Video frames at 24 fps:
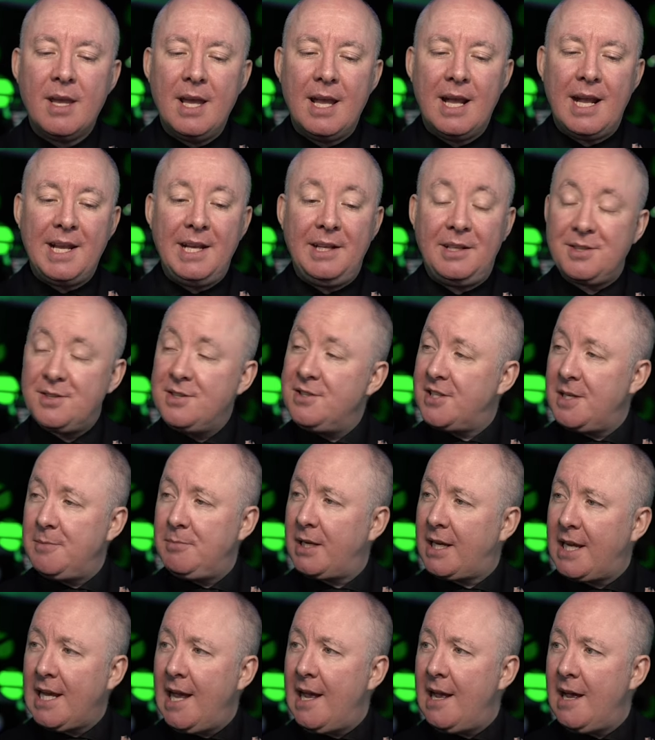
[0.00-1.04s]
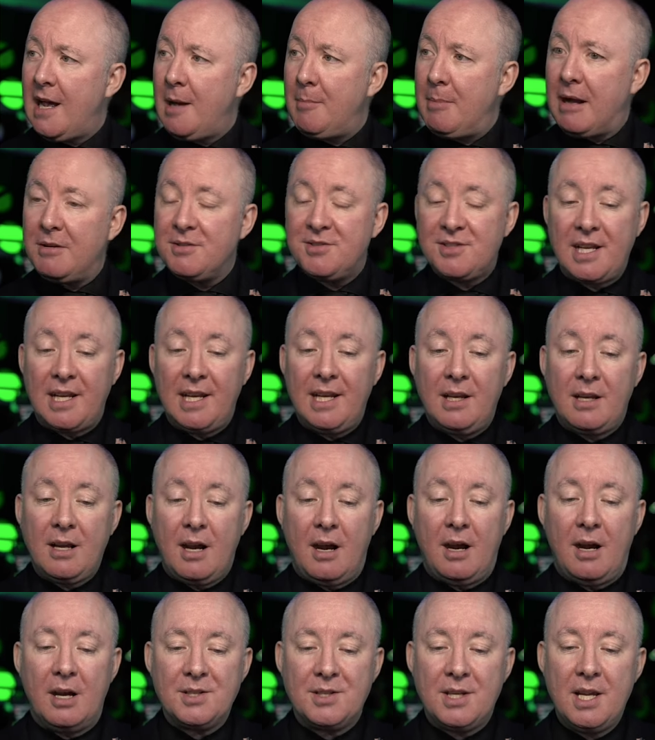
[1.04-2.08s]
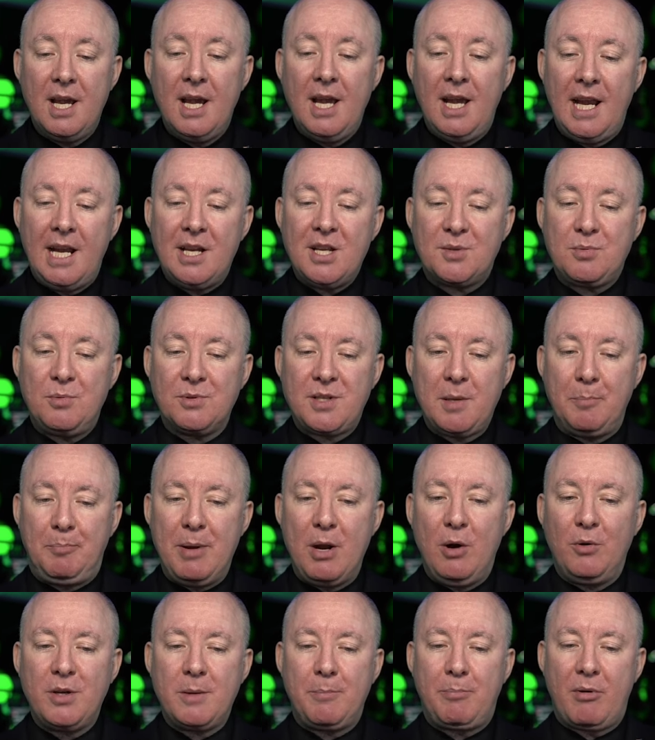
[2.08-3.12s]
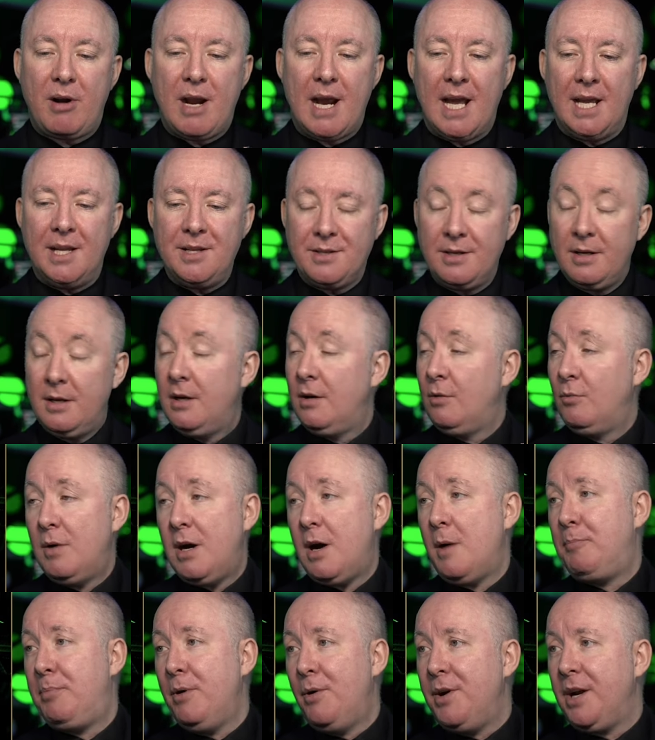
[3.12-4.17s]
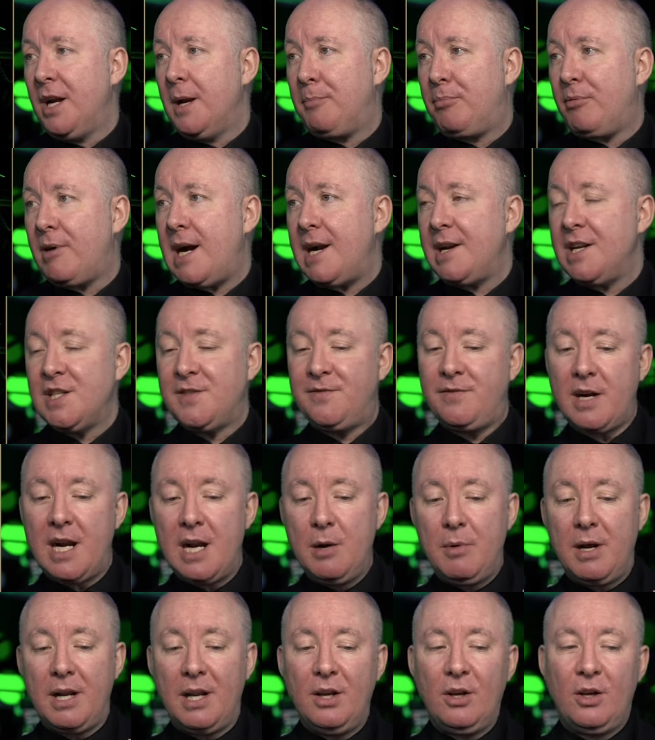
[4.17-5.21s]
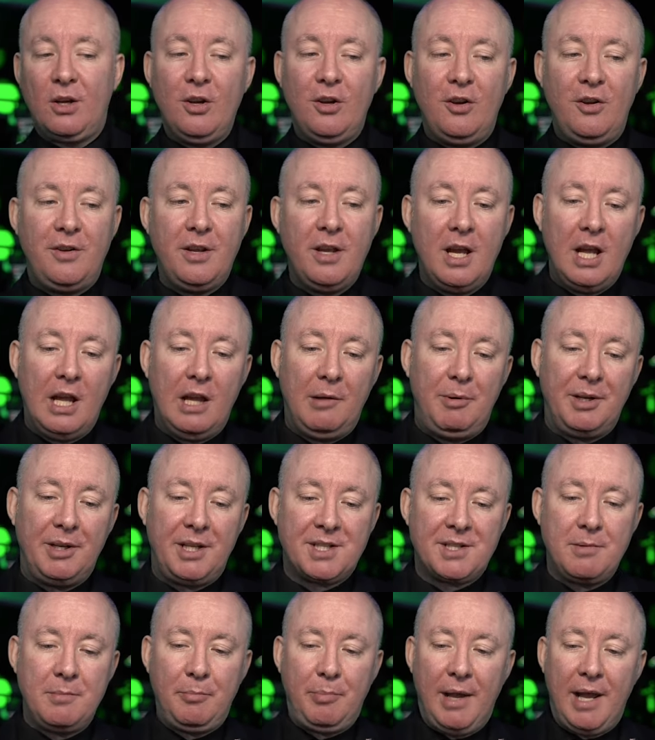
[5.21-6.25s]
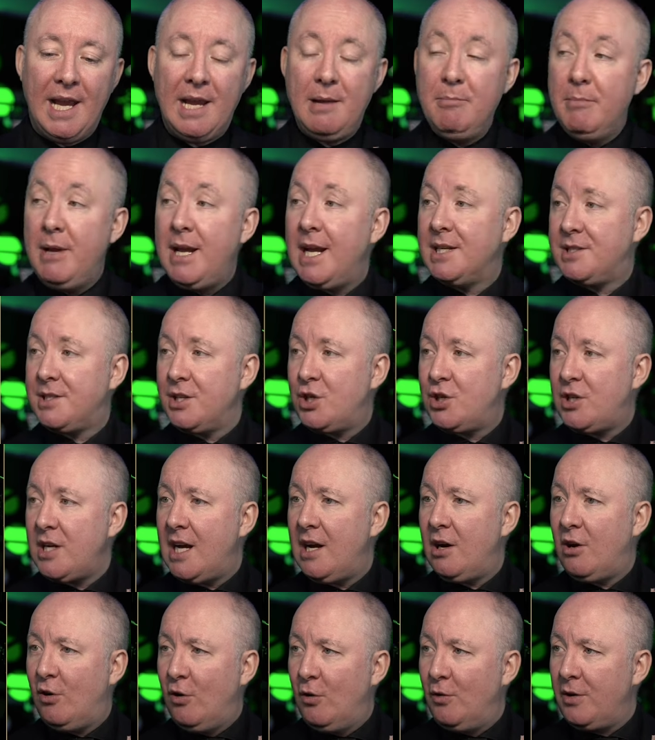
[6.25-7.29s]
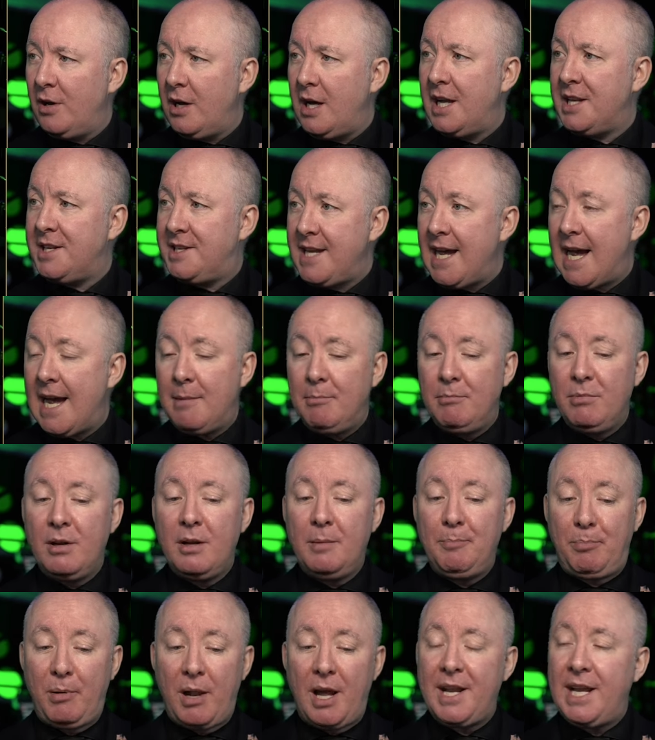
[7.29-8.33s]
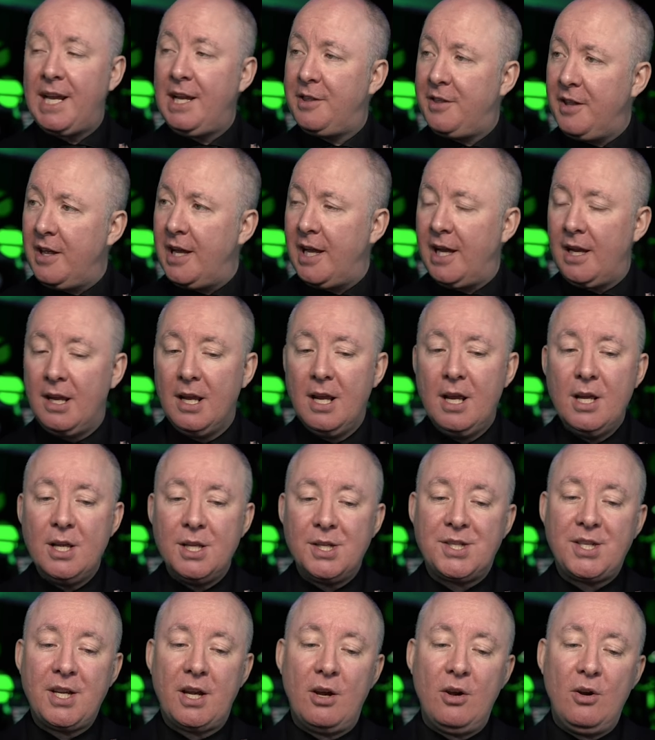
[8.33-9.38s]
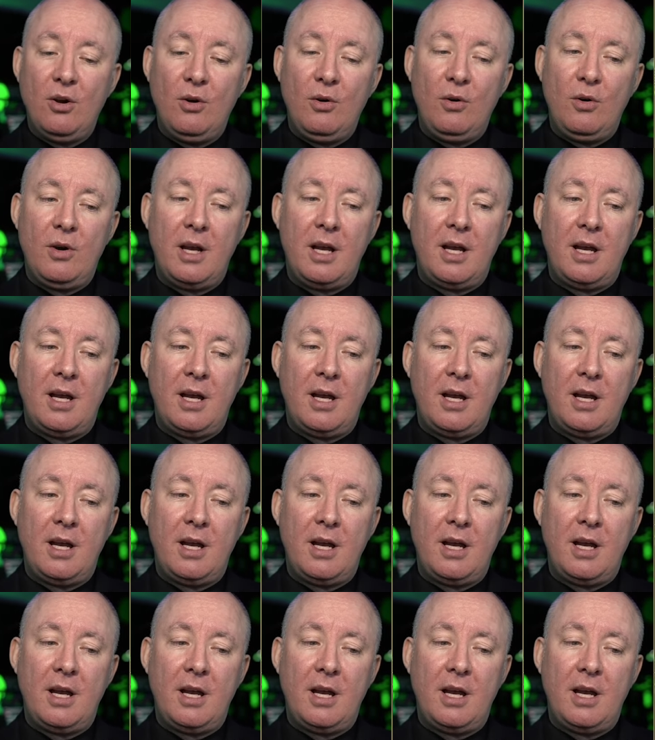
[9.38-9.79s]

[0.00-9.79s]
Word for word: And he doesn't seem to care about selling cars. He just wants to build a brand. Well, building a brand is very well and good, but it doesn't pay me as a shareholder a damn bloody thing. So